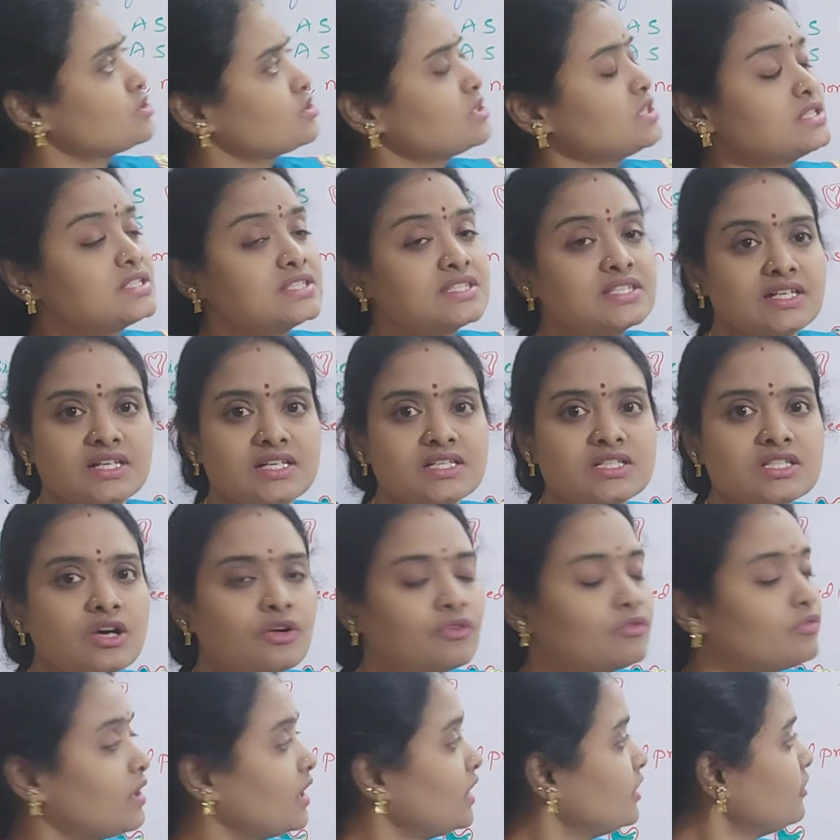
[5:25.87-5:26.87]
seeds, why
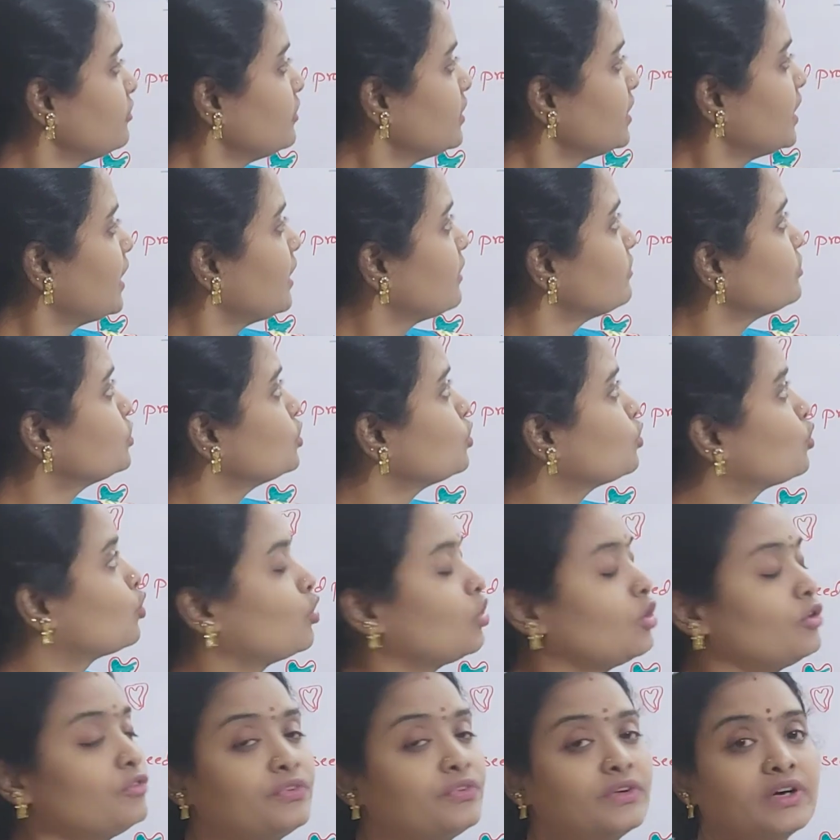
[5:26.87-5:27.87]
we have to go
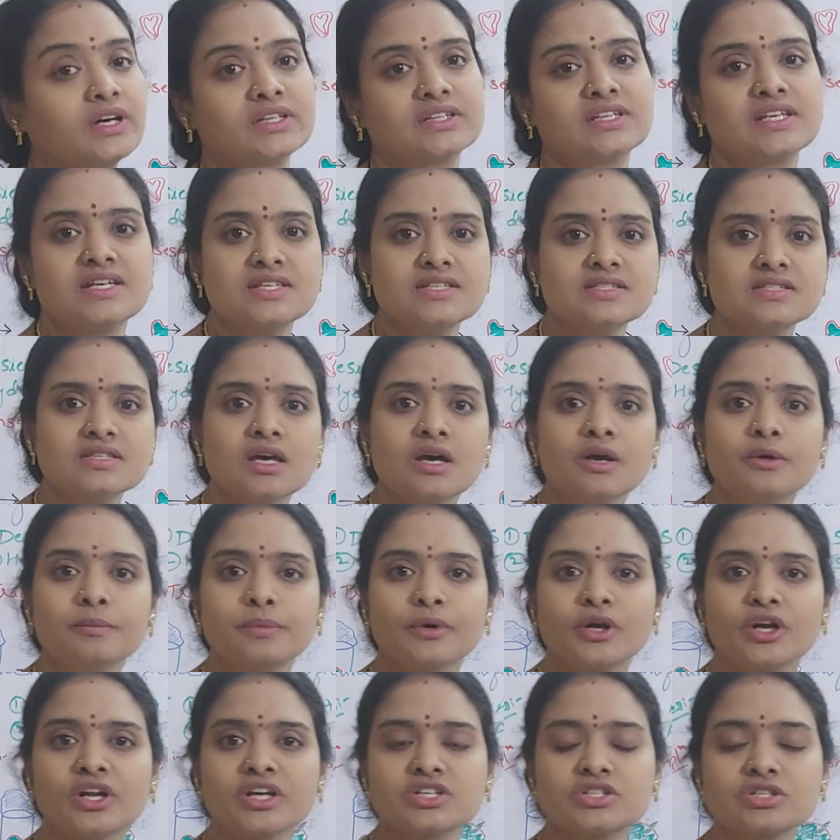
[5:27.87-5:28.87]
for these
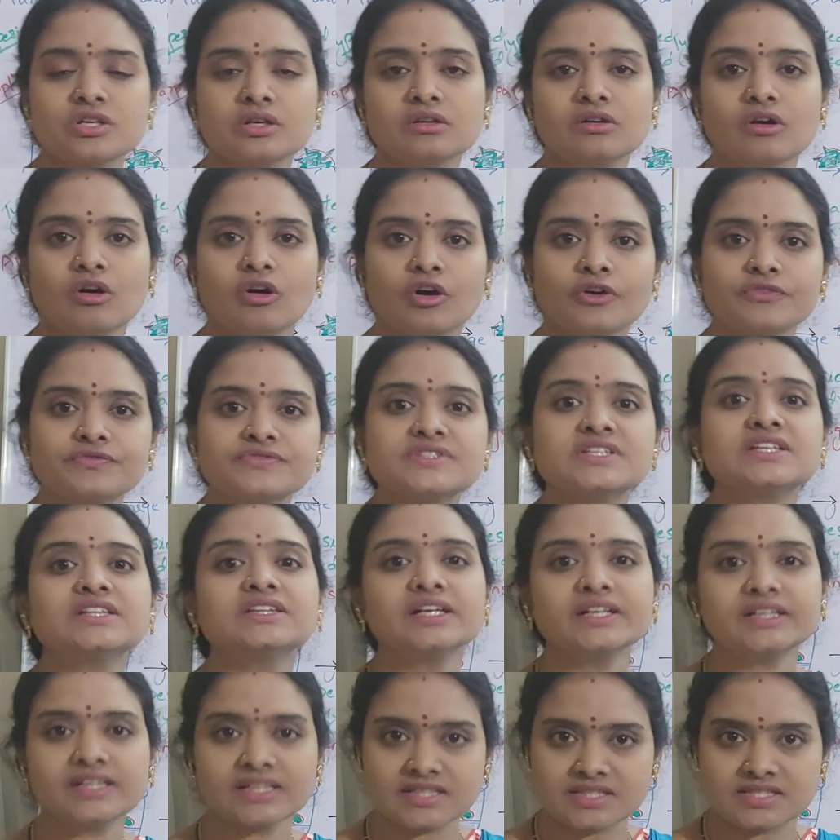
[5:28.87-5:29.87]
production of
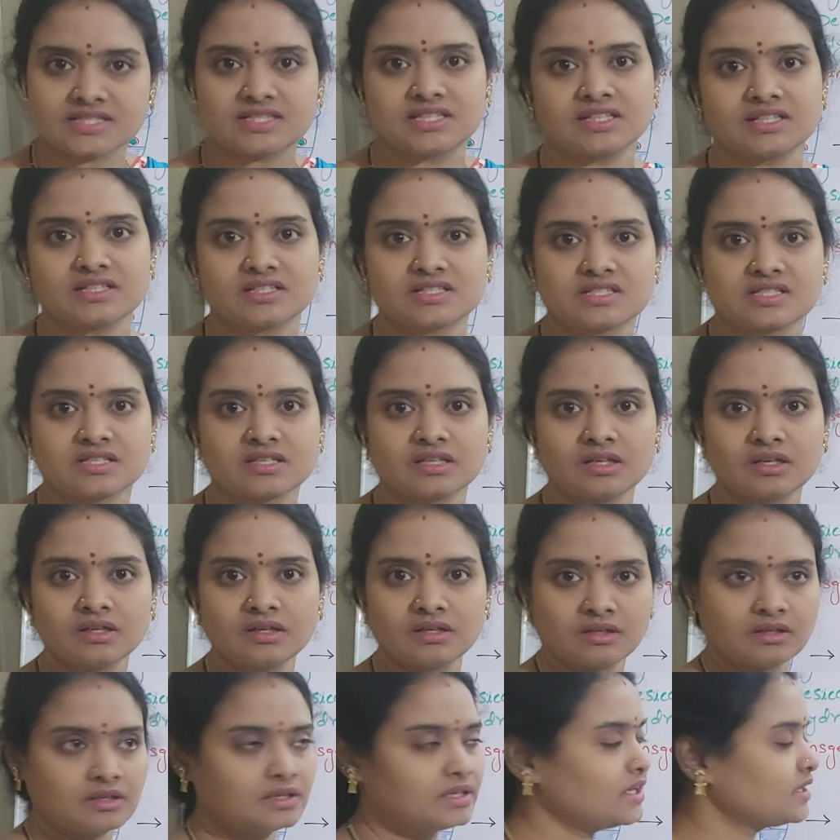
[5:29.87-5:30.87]
synthetic seeds?
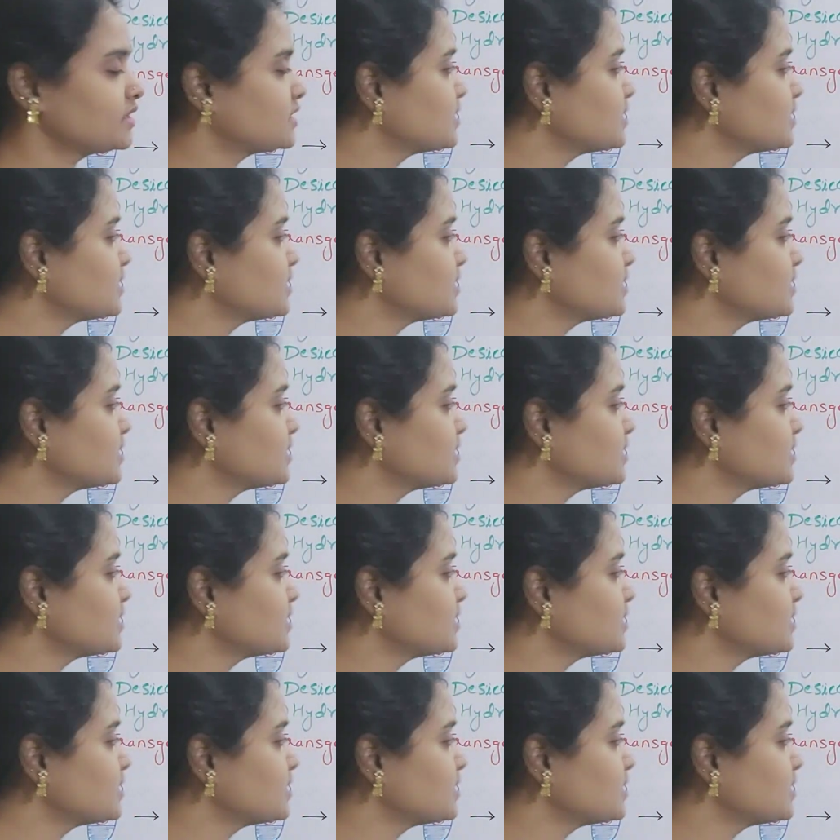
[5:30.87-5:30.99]
Let us